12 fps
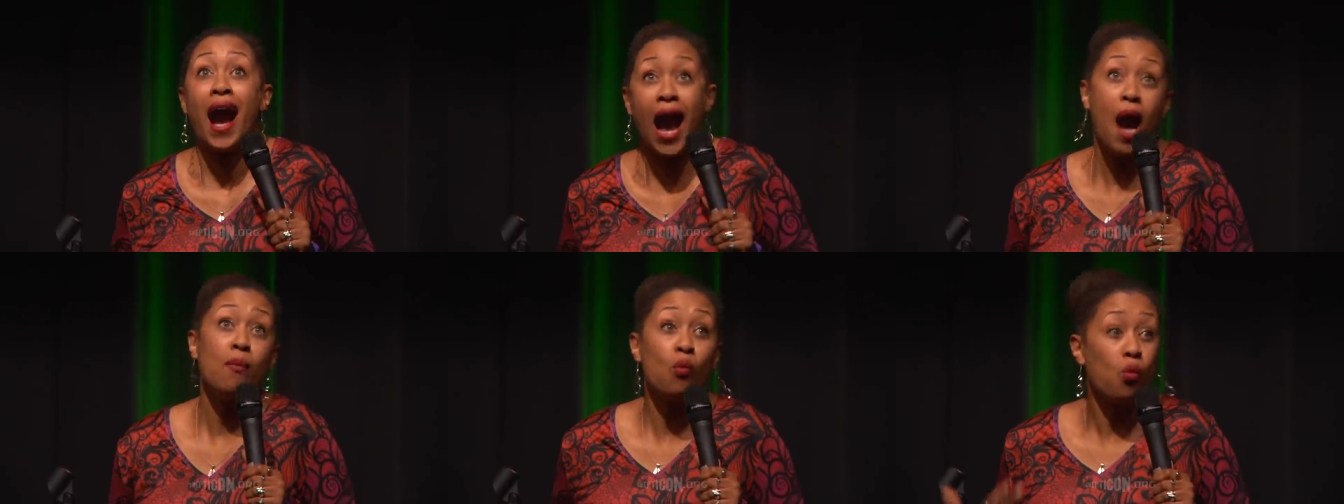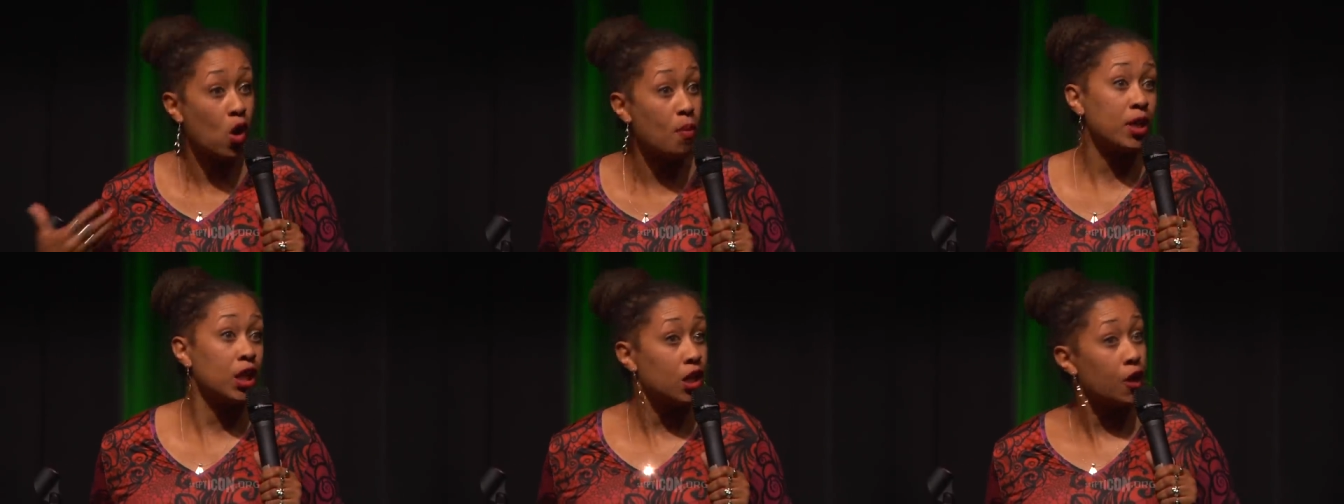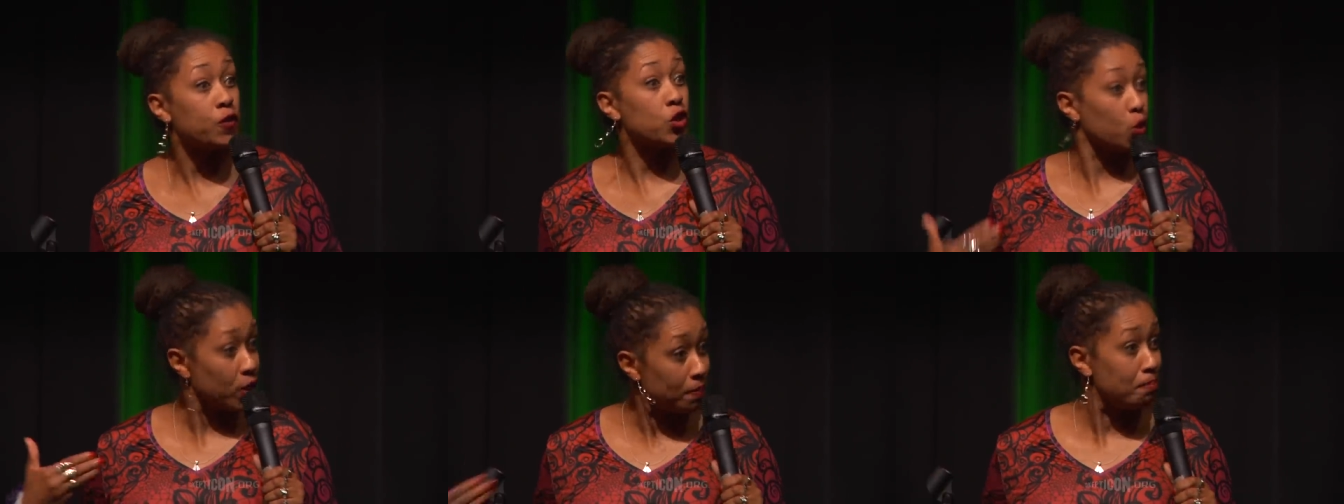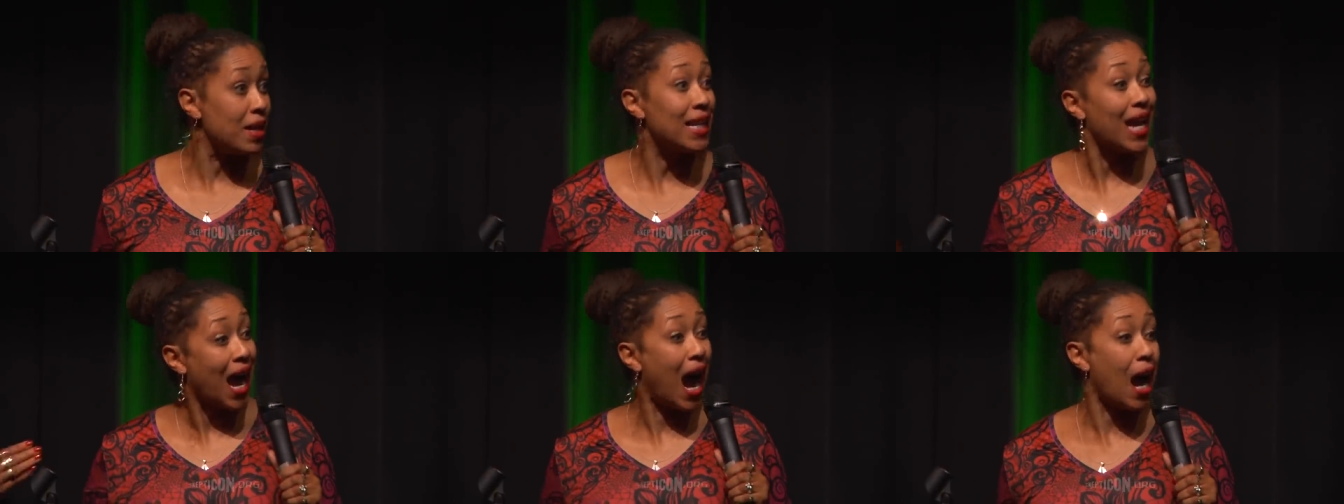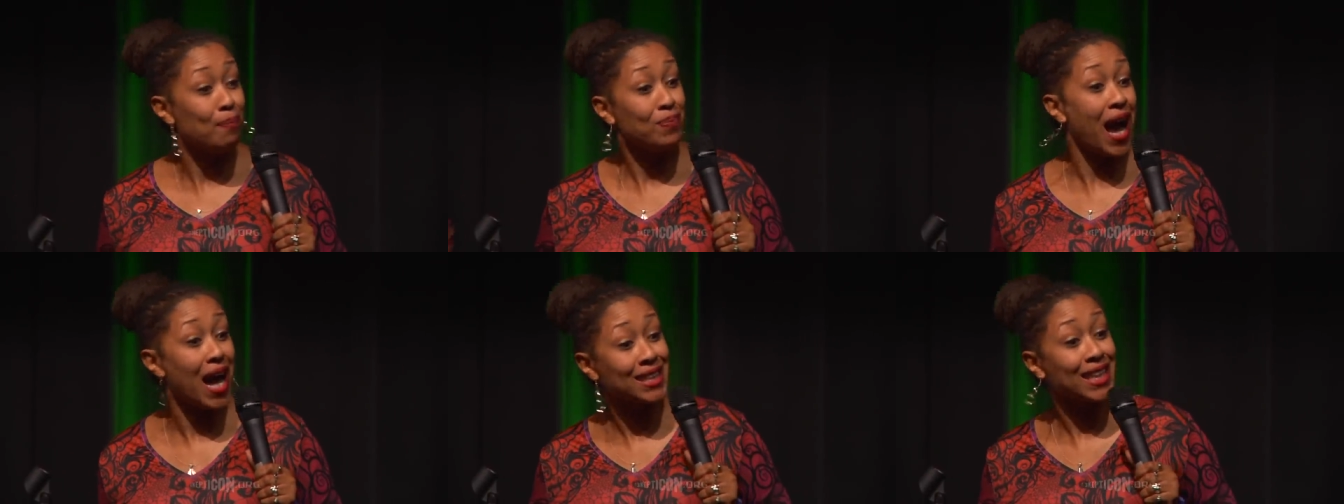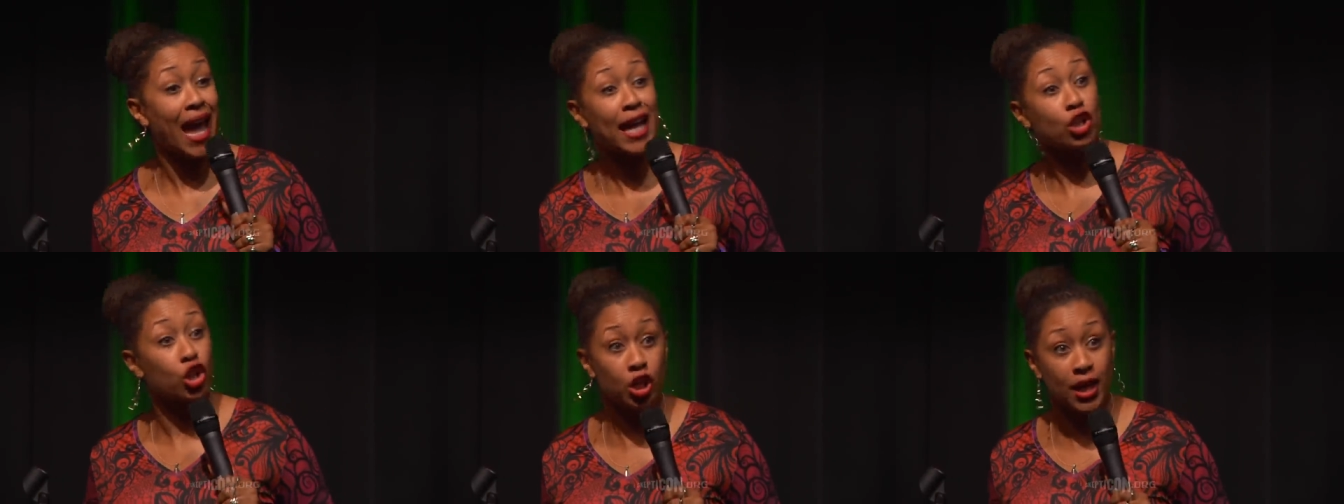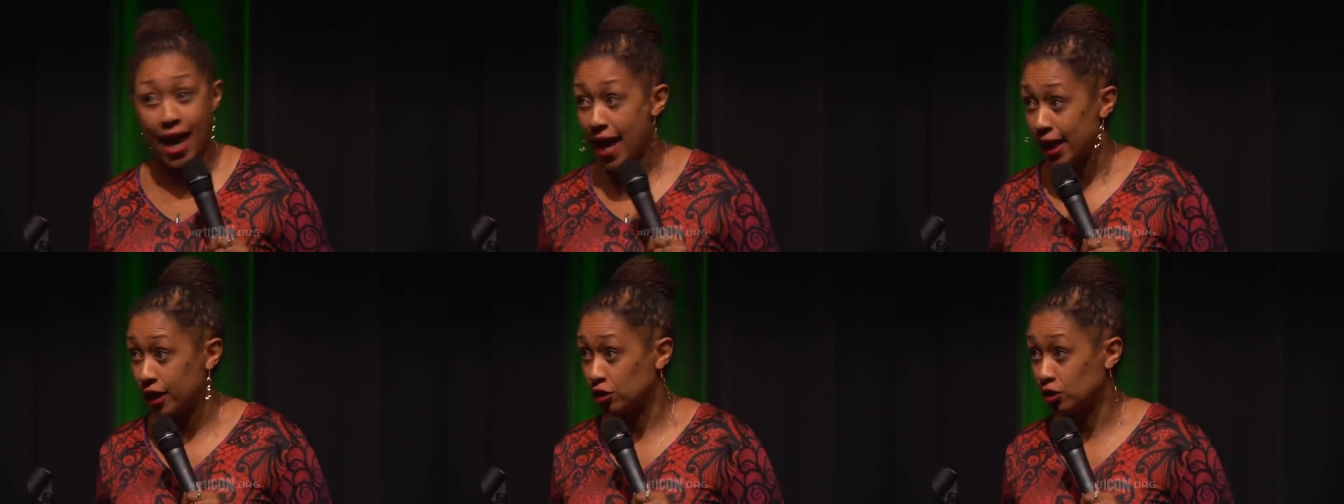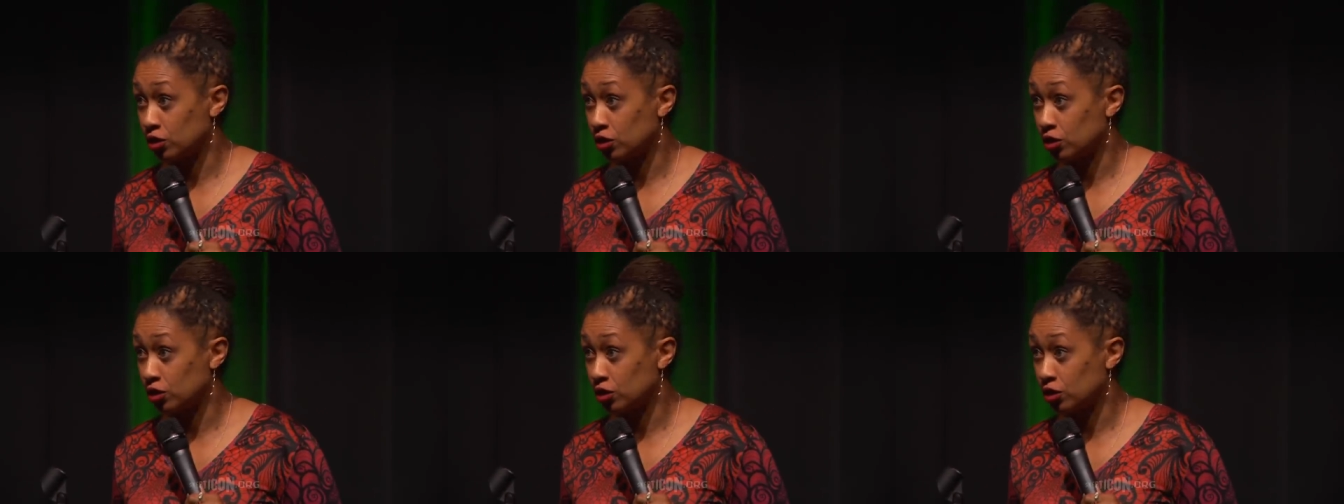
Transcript: I'm woman enough to admit I'm not that good at it.